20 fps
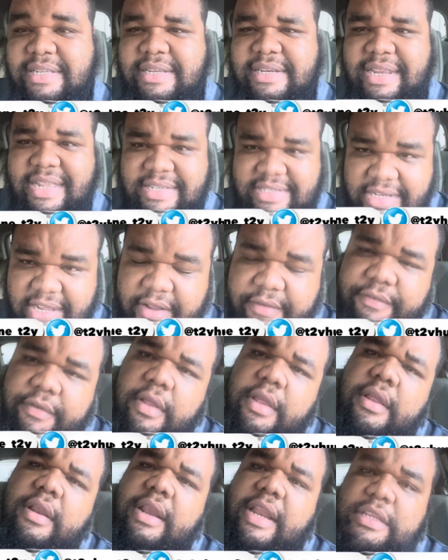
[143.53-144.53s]
That's tough.
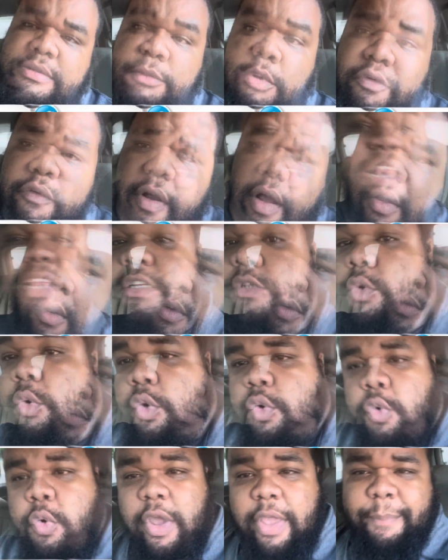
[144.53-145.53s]
Let's move on. Let's do a
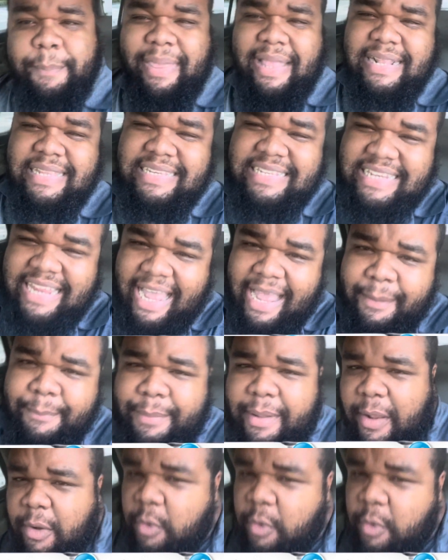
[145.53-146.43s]
quick pick stop, a